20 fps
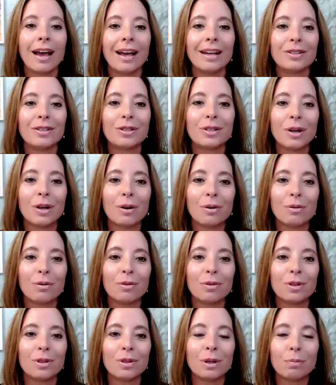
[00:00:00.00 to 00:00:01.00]
And
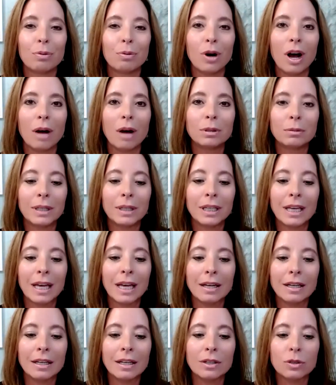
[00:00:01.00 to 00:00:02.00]
so the problem
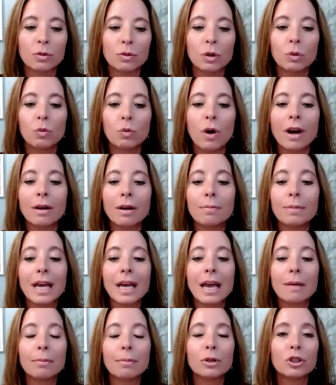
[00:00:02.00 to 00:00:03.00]
again is we want to
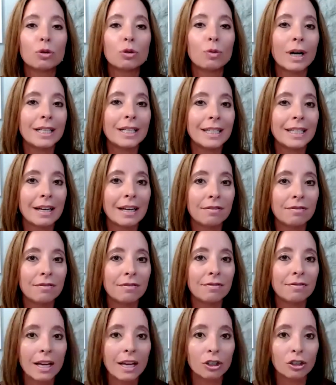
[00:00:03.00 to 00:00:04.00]
be able to
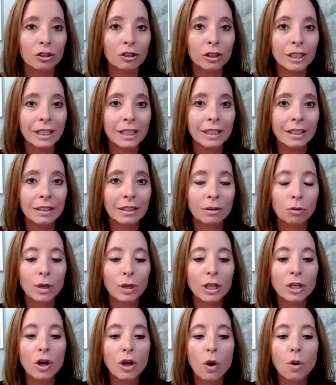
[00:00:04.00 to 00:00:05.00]
identify it early.
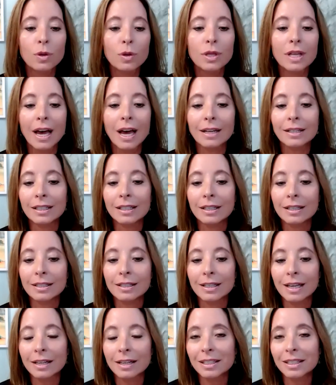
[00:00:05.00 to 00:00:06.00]
We know that it
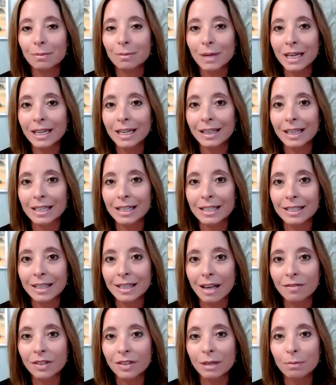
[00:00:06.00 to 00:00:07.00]
is estimated that
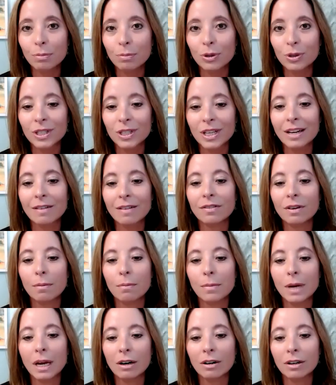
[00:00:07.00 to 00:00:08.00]
70% of
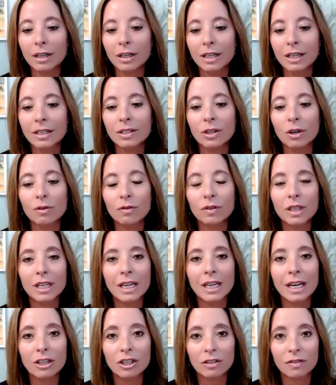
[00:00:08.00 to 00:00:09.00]
Americans over
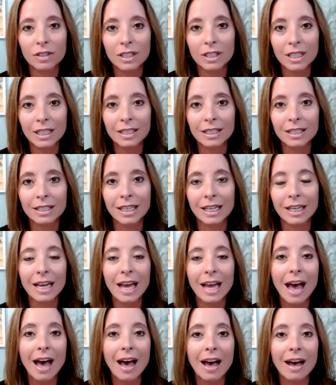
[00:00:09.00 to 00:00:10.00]
the age of 60
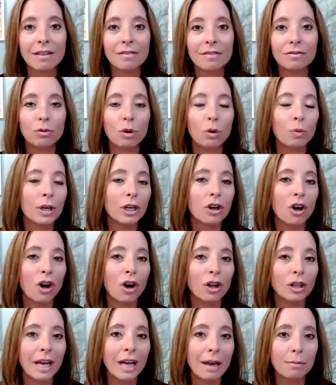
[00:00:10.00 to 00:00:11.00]
have what we
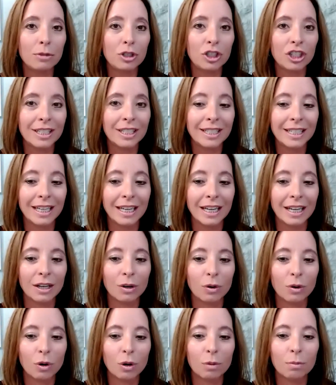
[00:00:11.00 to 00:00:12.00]
call
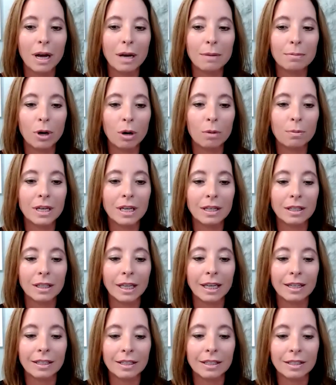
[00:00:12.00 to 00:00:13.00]
MGD or meibomian
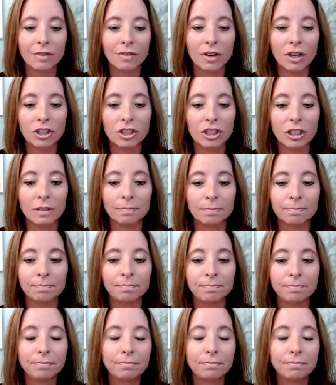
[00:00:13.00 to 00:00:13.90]
gland dysfunction.